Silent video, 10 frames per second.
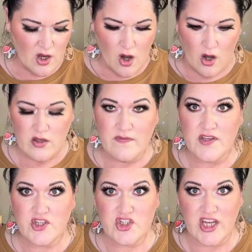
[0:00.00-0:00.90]
all of the
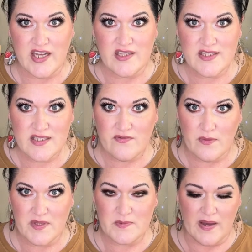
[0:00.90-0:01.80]
shades from
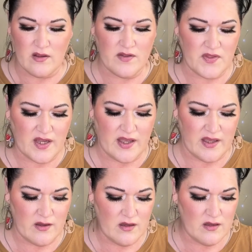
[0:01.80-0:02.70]
this palette that
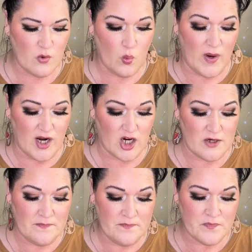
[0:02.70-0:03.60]
I wear
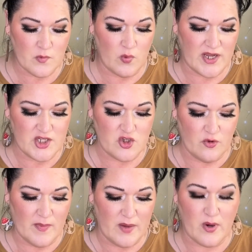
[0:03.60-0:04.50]
when I do
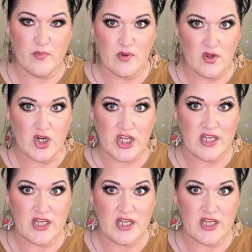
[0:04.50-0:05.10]
my purple look,